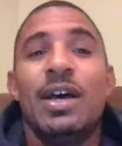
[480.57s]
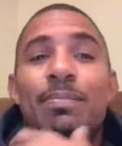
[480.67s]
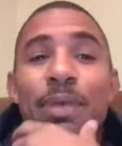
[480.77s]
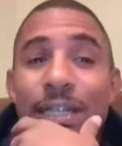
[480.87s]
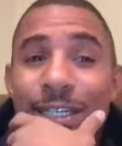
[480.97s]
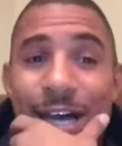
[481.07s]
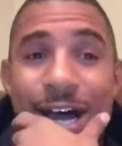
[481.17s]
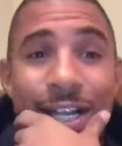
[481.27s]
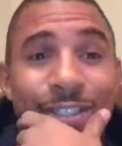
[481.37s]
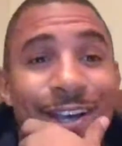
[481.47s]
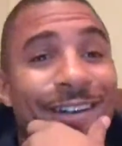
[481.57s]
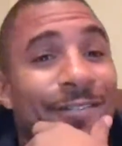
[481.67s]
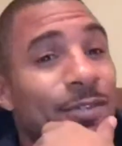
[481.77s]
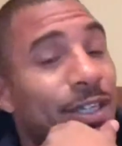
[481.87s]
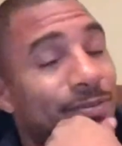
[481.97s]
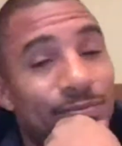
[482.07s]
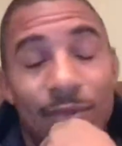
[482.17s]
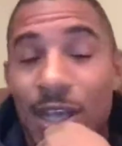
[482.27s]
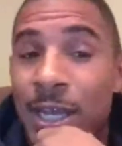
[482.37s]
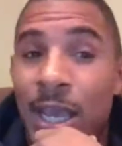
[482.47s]
But
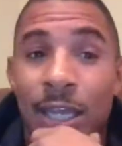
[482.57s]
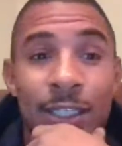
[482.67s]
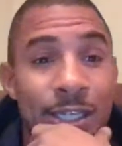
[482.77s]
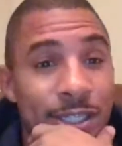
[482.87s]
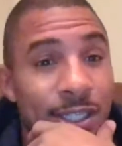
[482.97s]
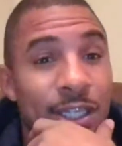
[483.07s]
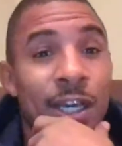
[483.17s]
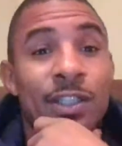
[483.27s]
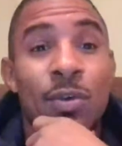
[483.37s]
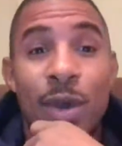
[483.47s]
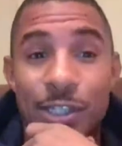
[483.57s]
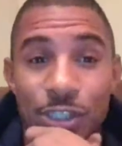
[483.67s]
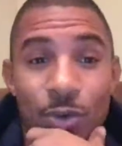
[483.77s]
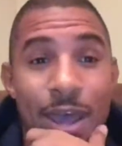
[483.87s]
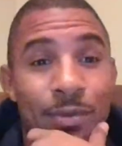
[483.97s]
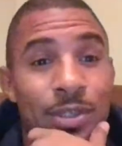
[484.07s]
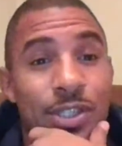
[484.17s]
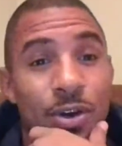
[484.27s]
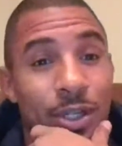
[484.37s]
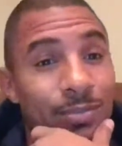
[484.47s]
and listen, the way Joel was
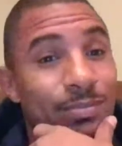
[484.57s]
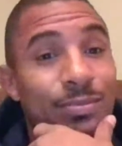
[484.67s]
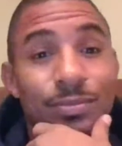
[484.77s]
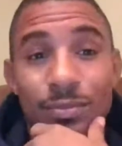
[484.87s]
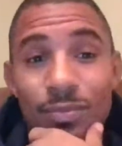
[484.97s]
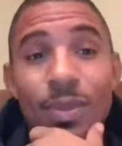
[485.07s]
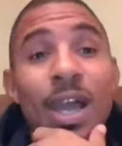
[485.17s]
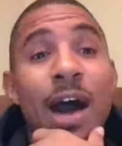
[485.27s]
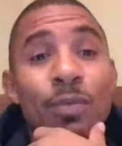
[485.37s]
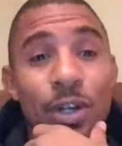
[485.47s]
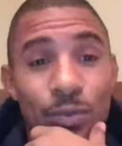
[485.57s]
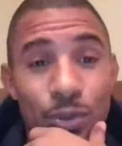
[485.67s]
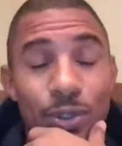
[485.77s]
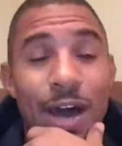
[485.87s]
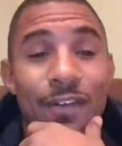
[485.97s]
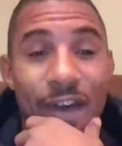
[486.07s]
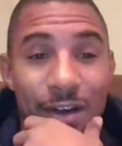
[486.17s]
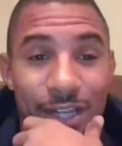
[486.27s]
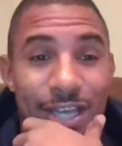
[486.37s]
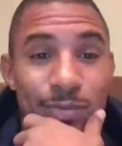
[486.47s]
on him, I wouldn't rule out
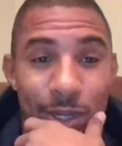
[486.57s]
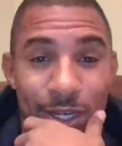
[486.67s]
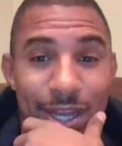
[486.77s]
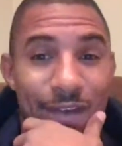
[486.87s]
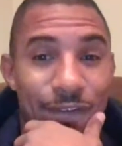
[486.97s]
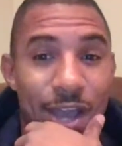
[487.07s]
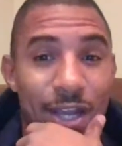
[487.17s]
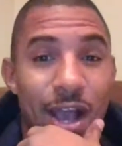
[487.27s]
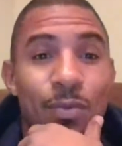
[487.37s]
Valdez winning that fight.